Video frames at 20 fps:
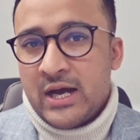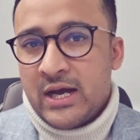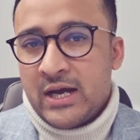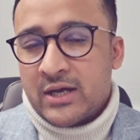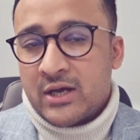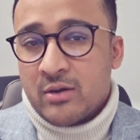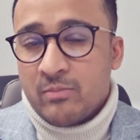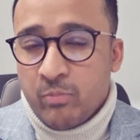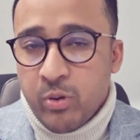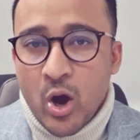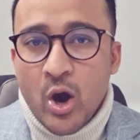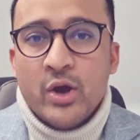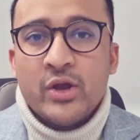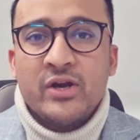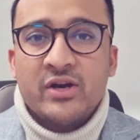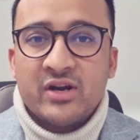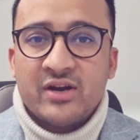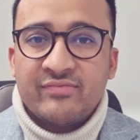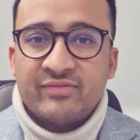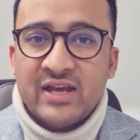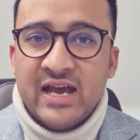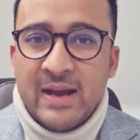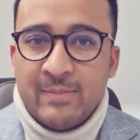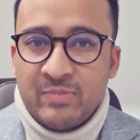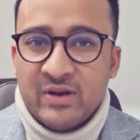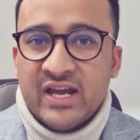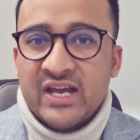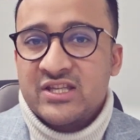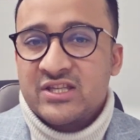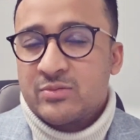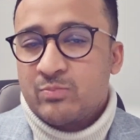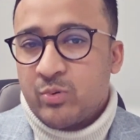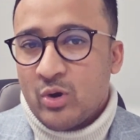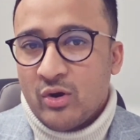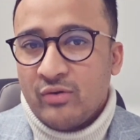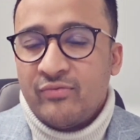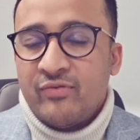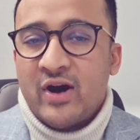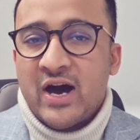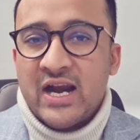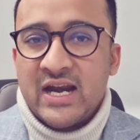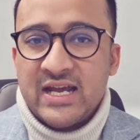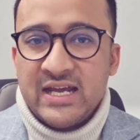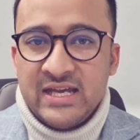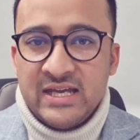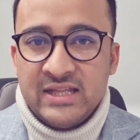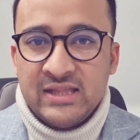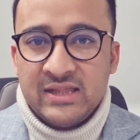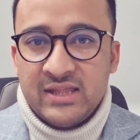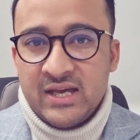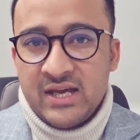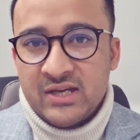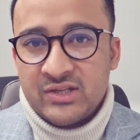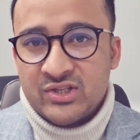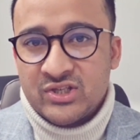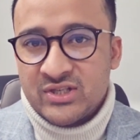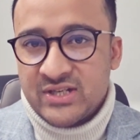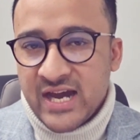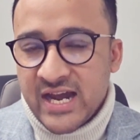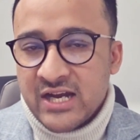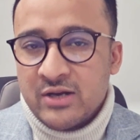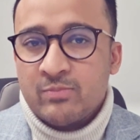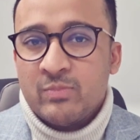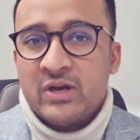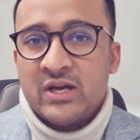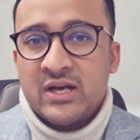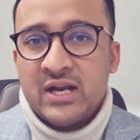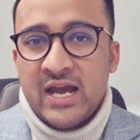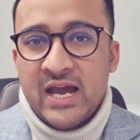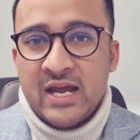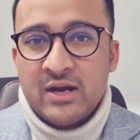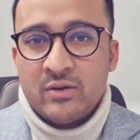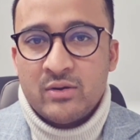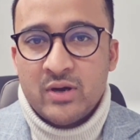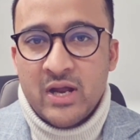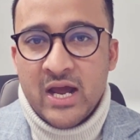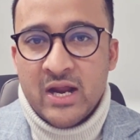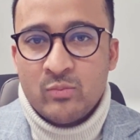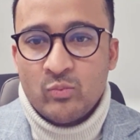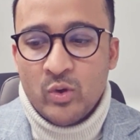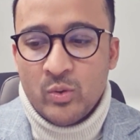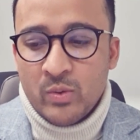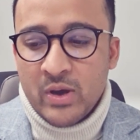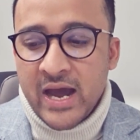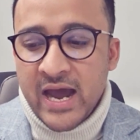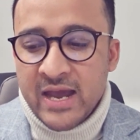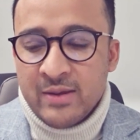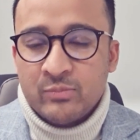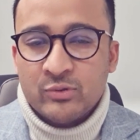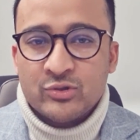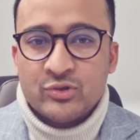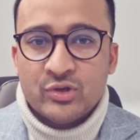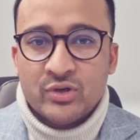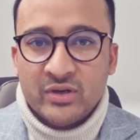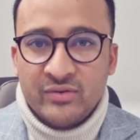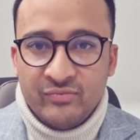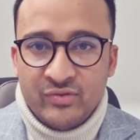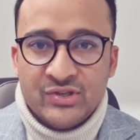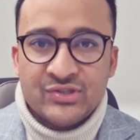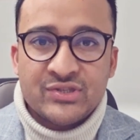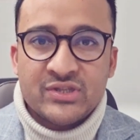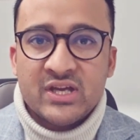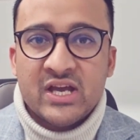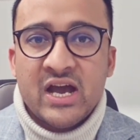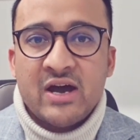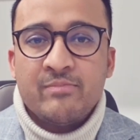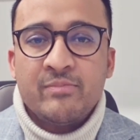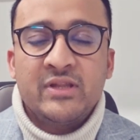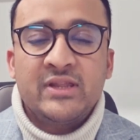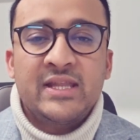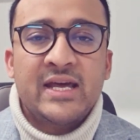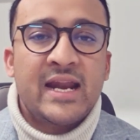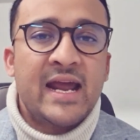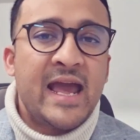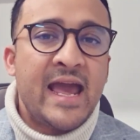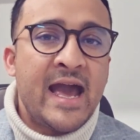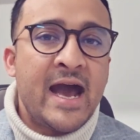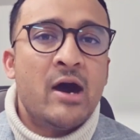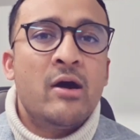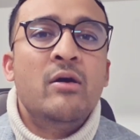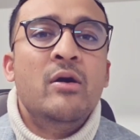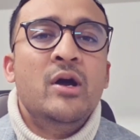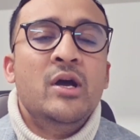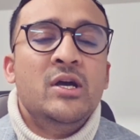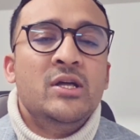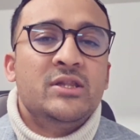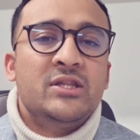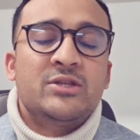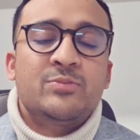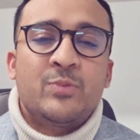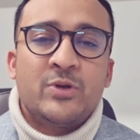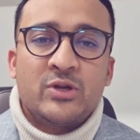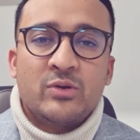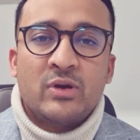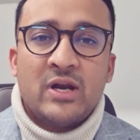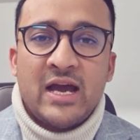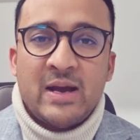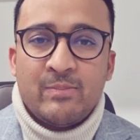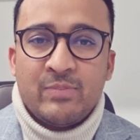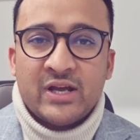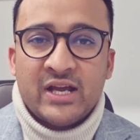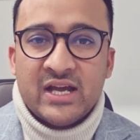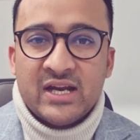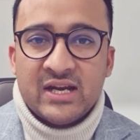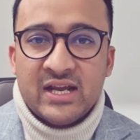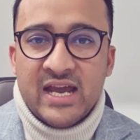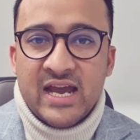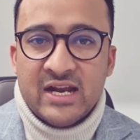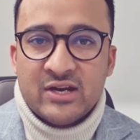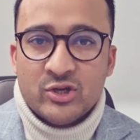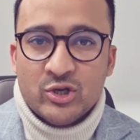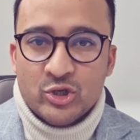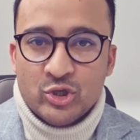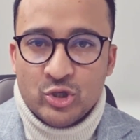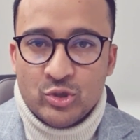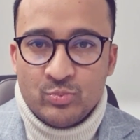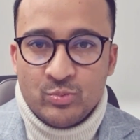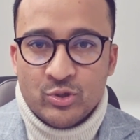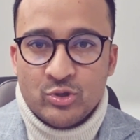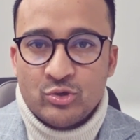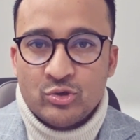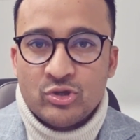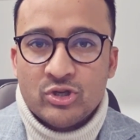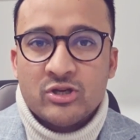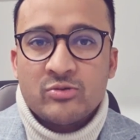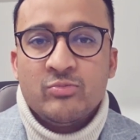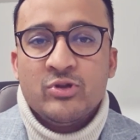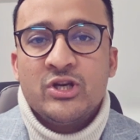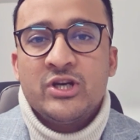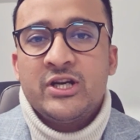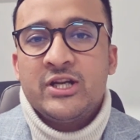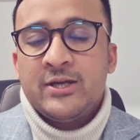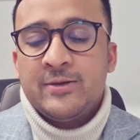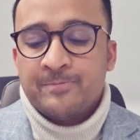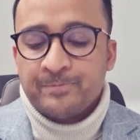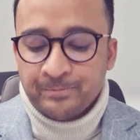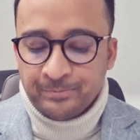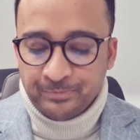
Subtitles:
component of the applicant's profile in their statement, and we were able to convince the government that how this particular applicant can contribute to the community,